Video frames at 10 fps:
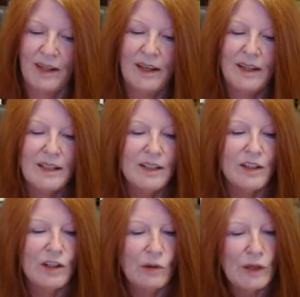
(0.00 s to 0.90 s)
And
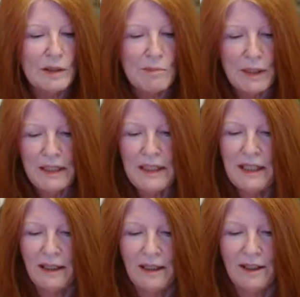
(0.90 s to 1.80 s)
the Greek
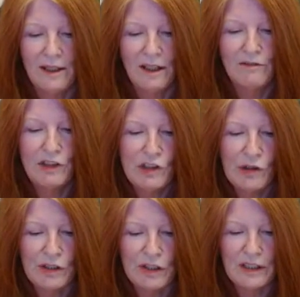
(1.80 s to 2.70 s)
meaning of
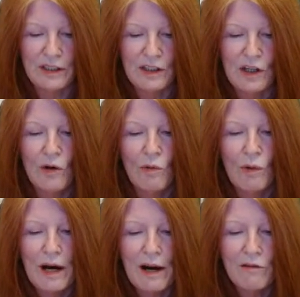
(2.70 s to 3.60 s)
church is
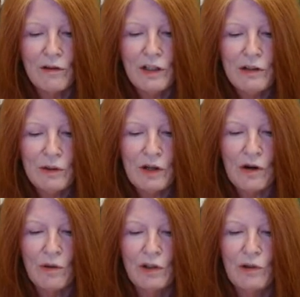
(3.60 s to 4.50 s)
wherever you
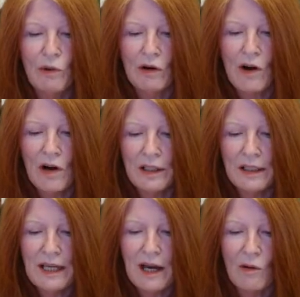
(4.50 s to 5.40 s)
go, you are
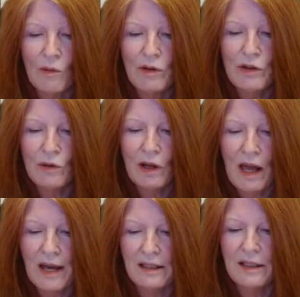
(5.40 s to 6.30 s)
calling out with your
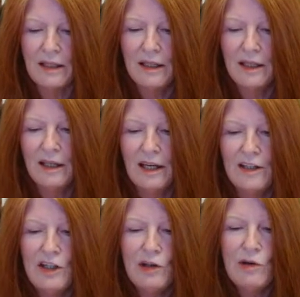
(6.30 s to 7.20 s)
light
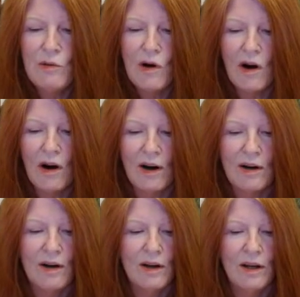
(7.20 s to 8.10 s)
and you
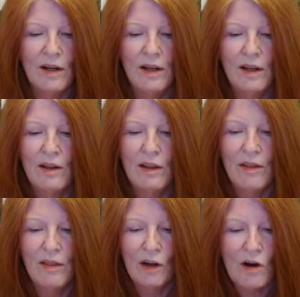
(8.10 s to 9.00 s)
are the